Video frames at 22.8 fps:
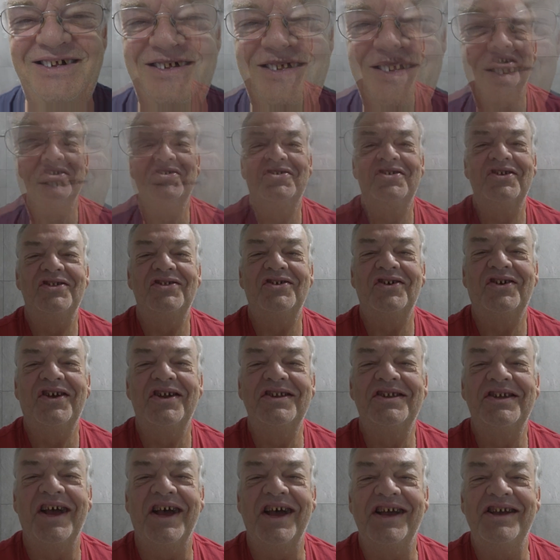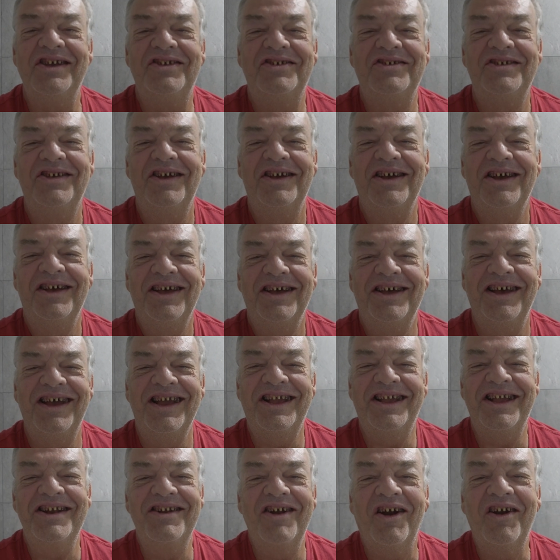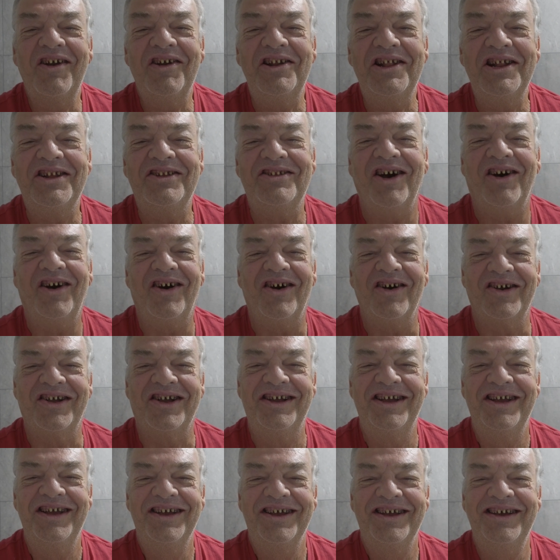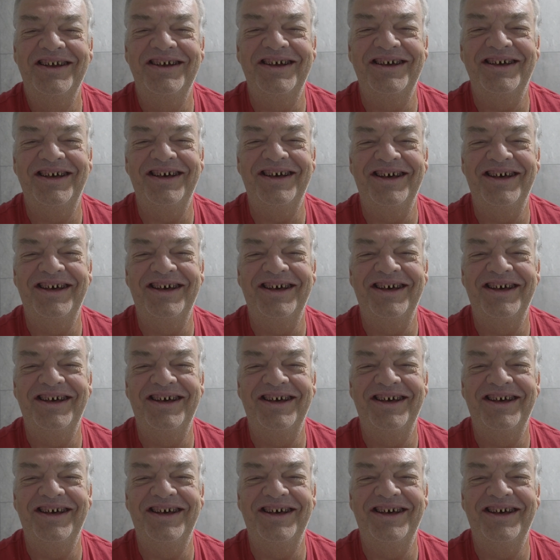How's it looking, guys? I can hardly talk. I